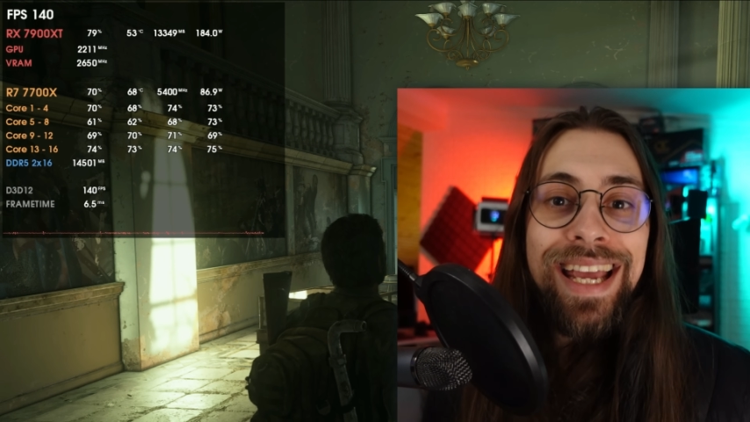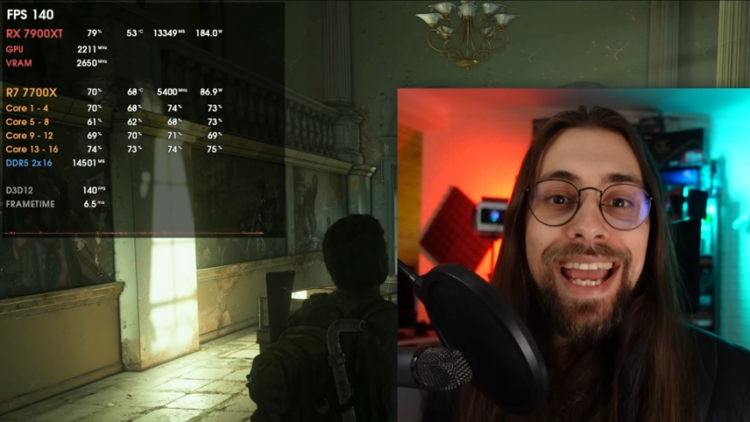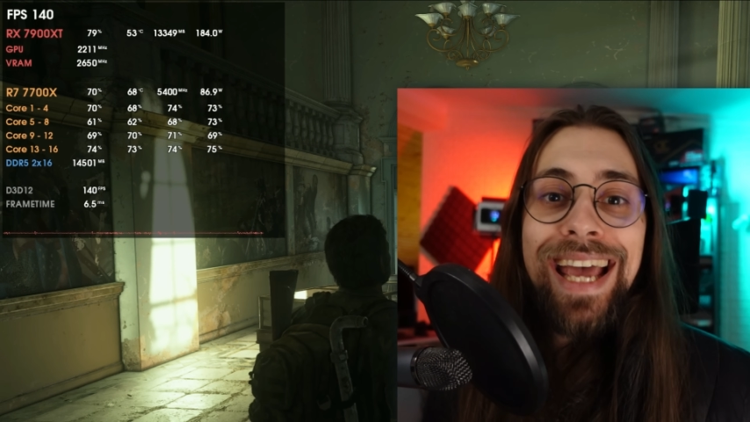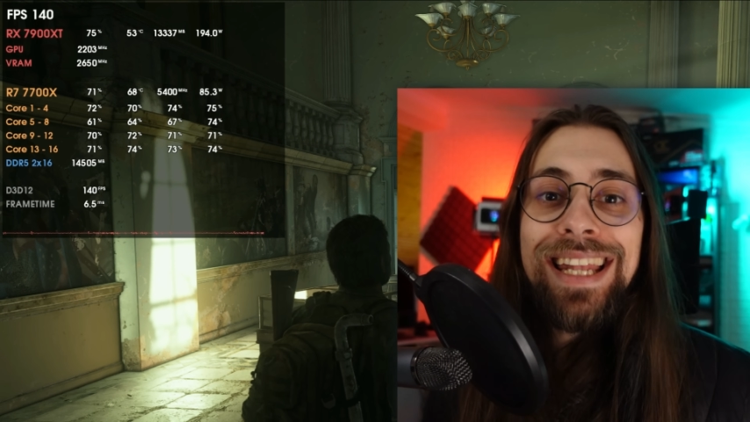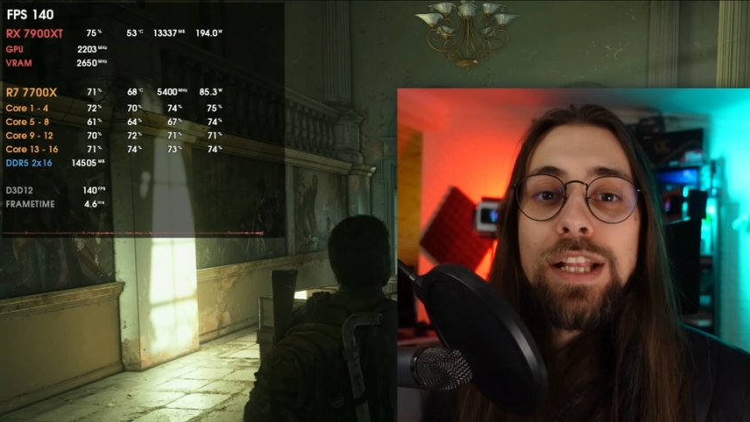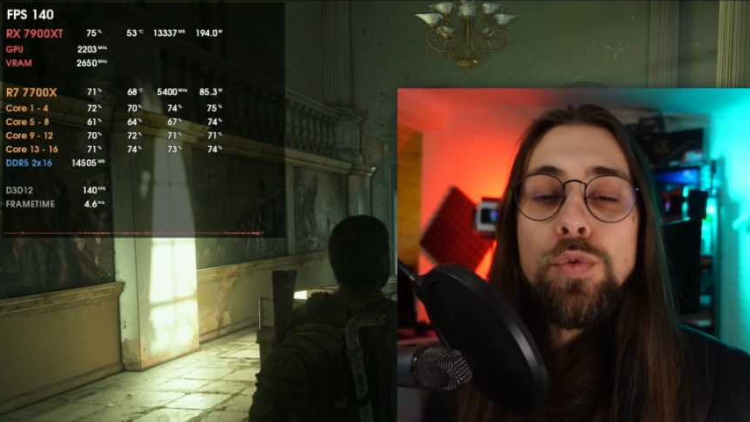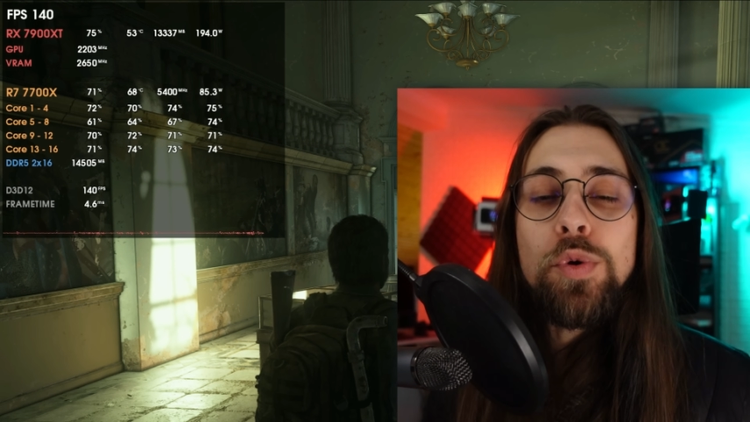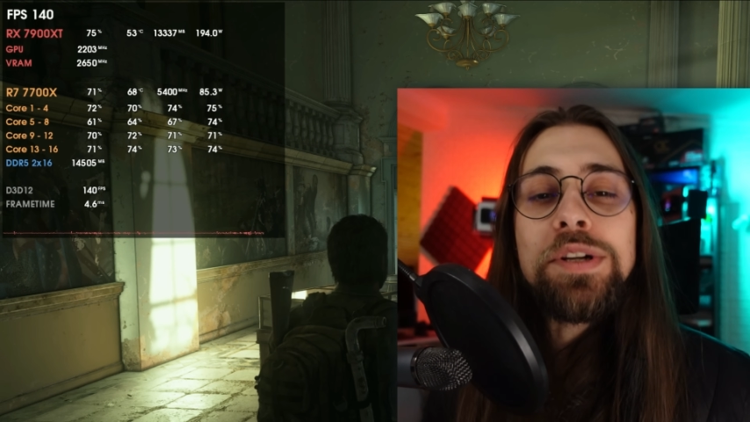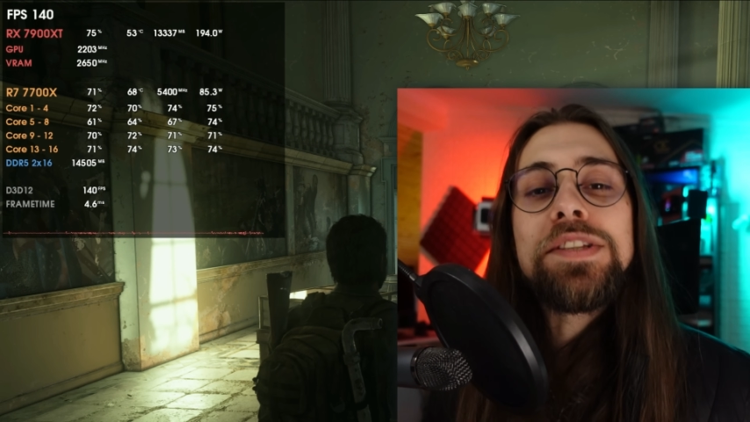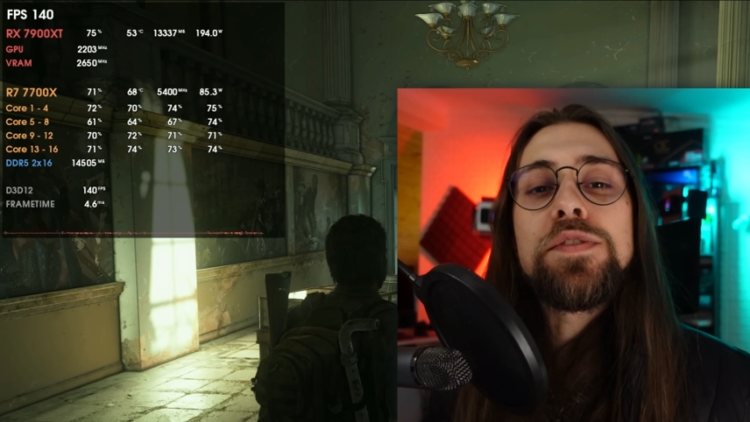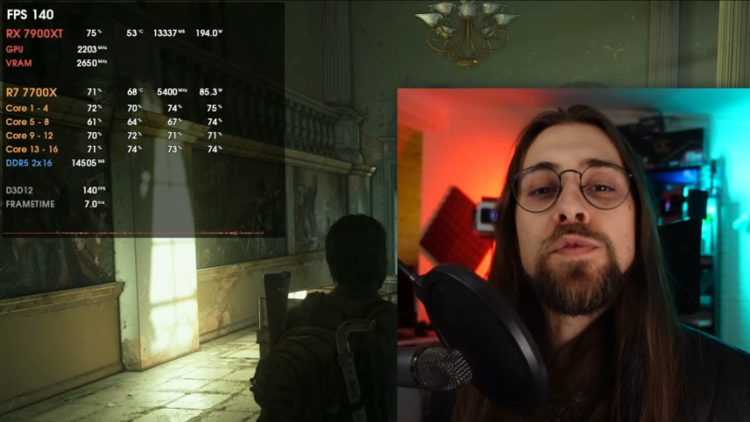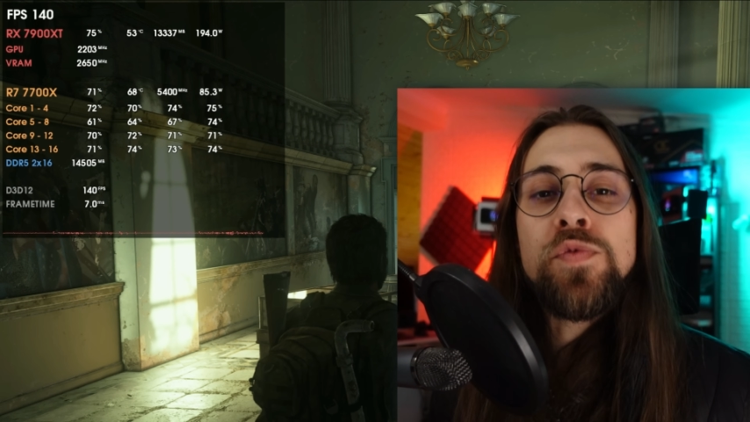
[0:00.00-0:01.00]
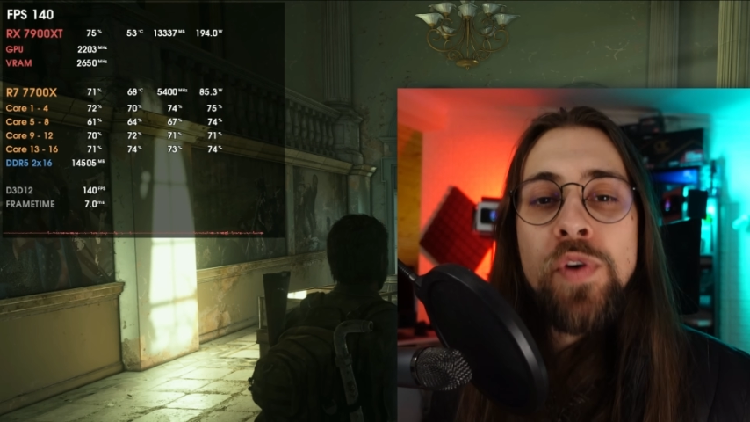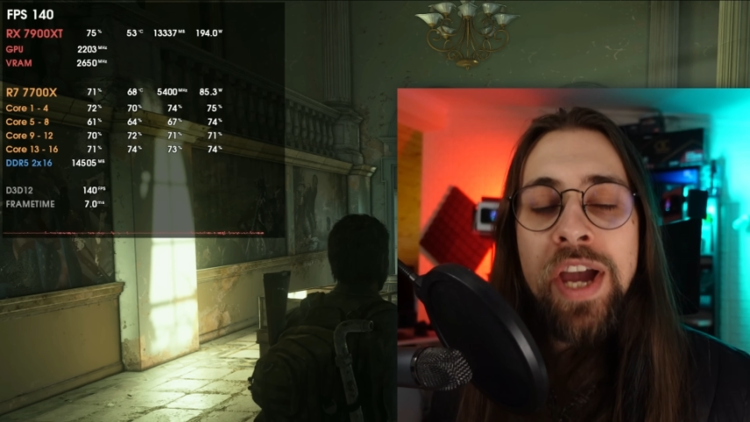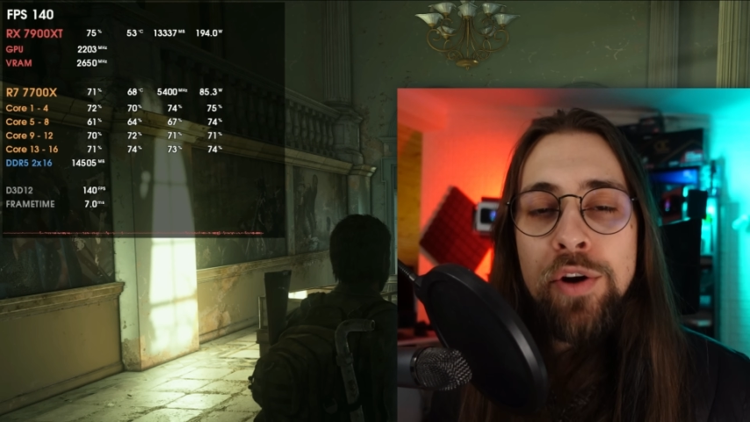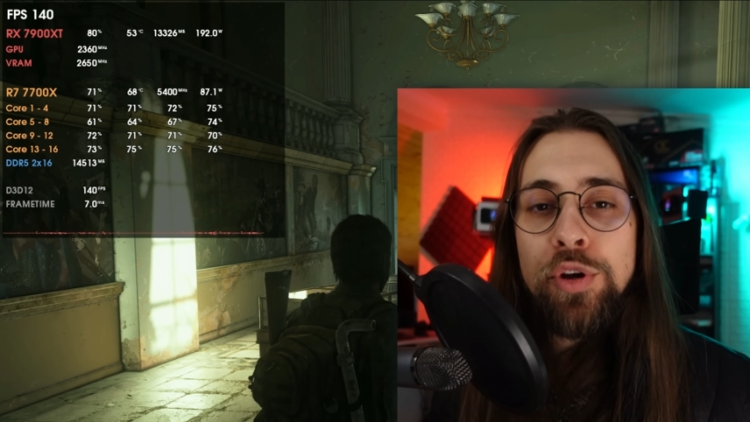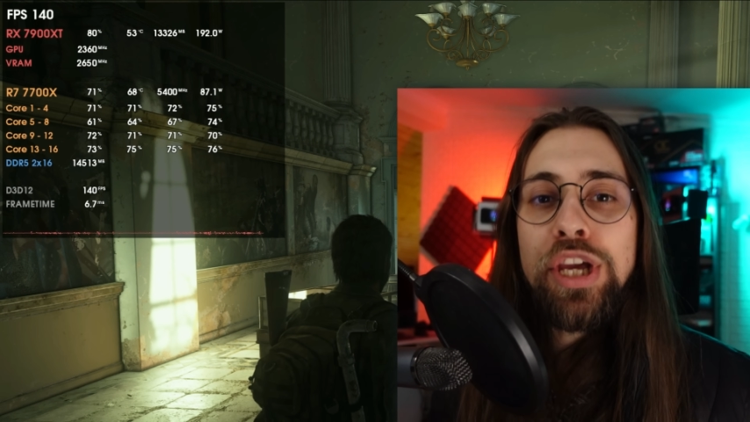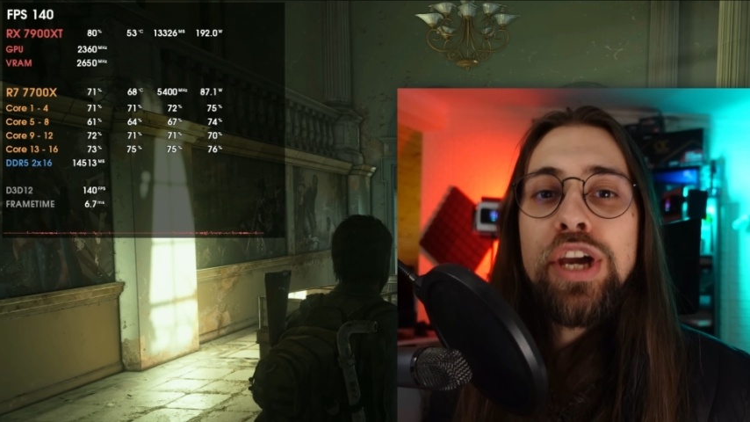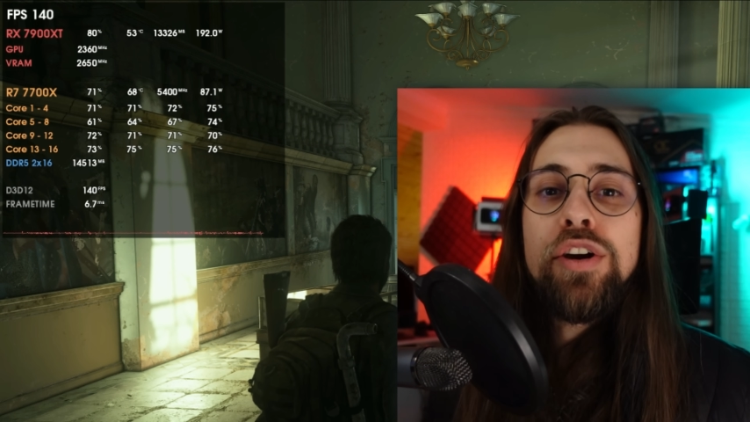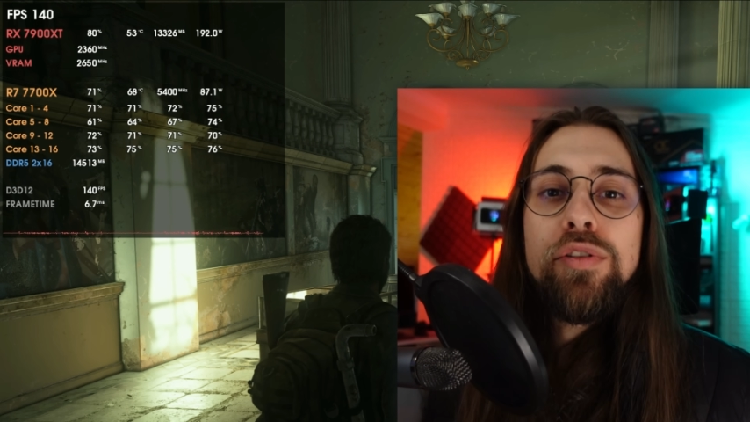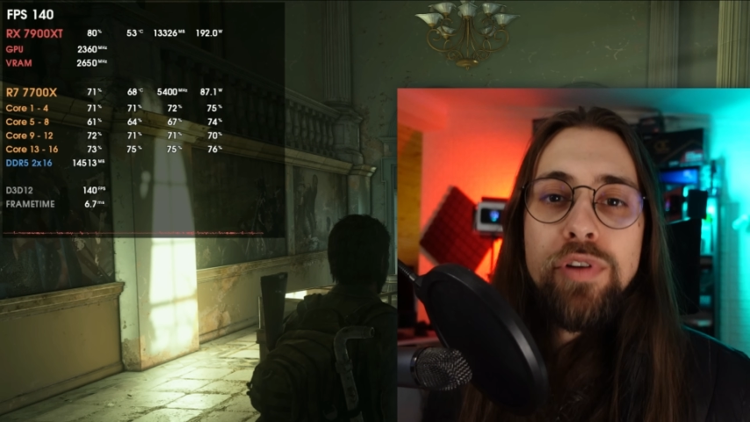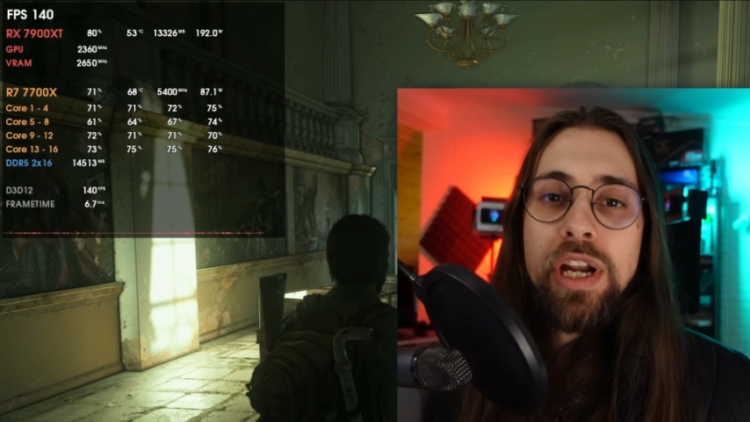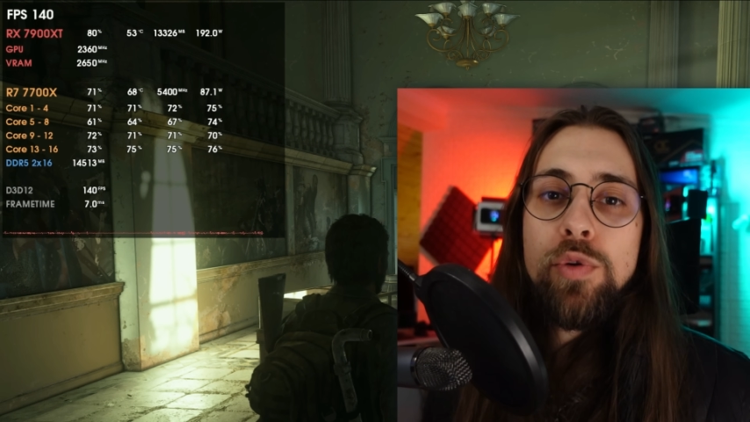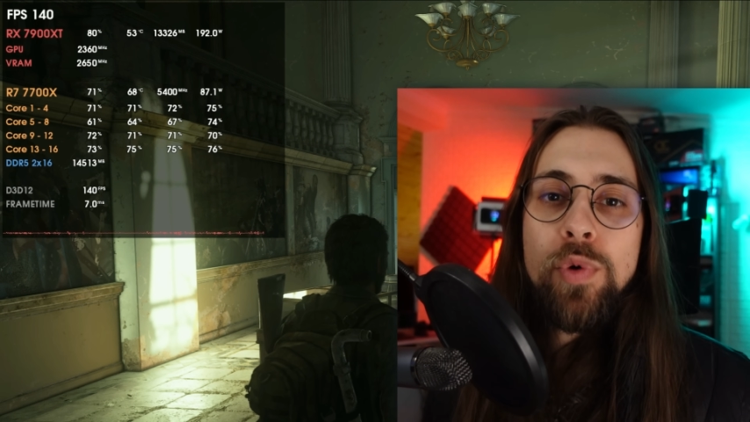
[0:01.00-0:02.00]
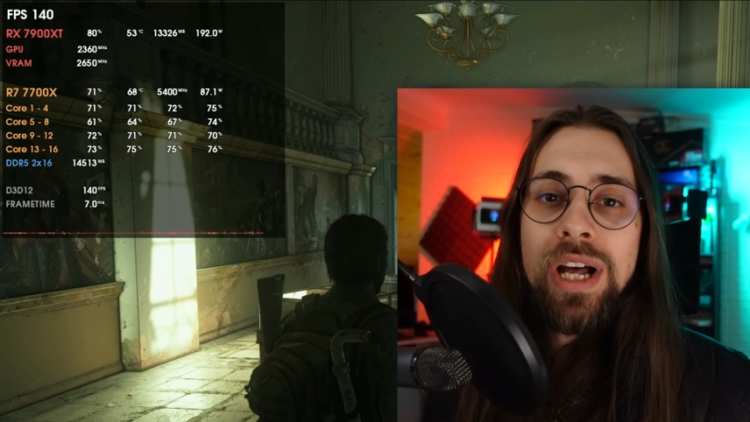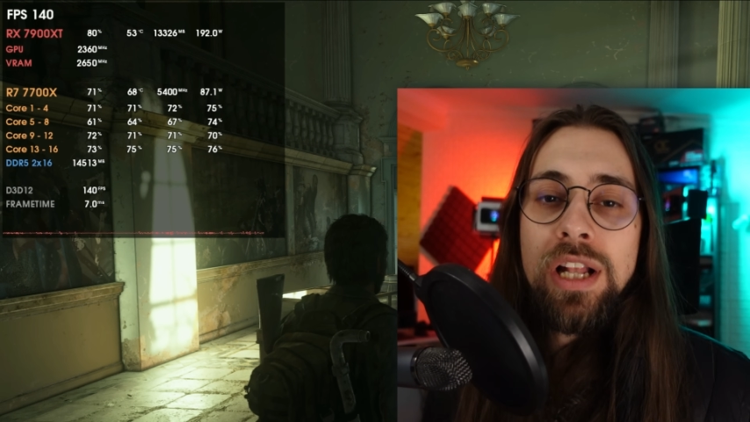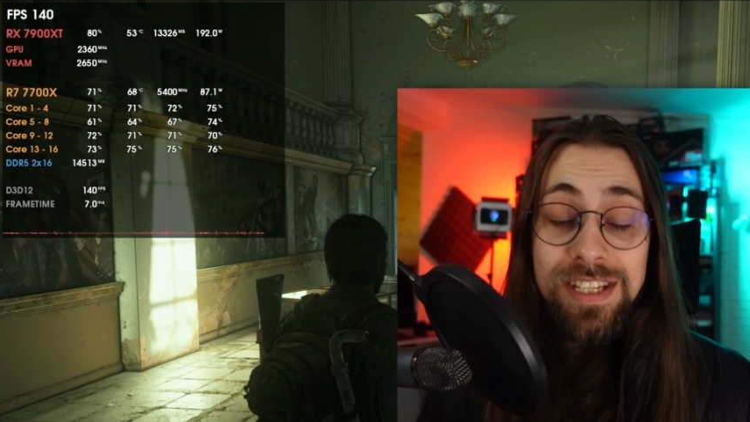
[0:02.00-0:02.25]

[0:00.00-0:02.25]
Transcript: and it works very, very well.